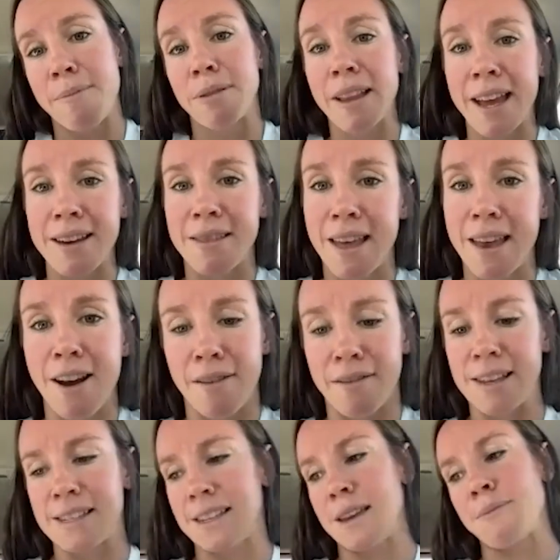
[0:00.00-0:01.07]
I played then,
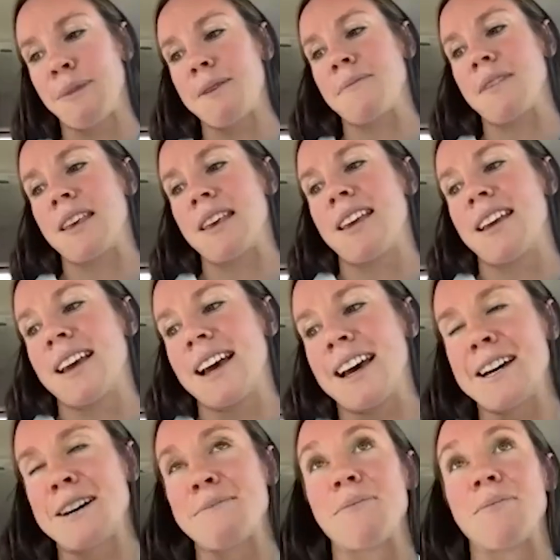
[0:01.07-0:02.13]
obviously, but
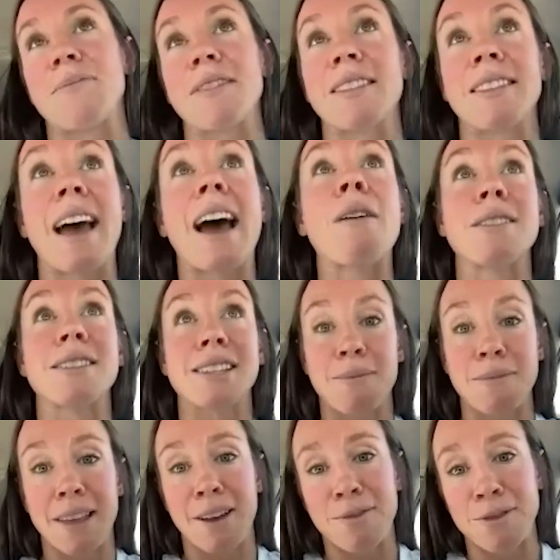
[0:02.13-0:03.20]
that was
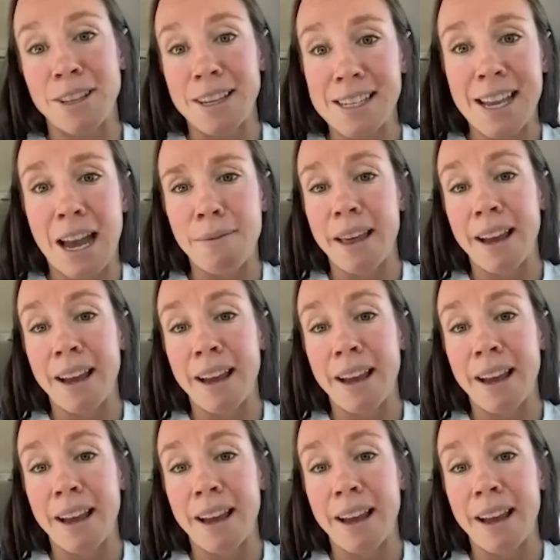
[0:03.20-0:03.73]
something that really snapped.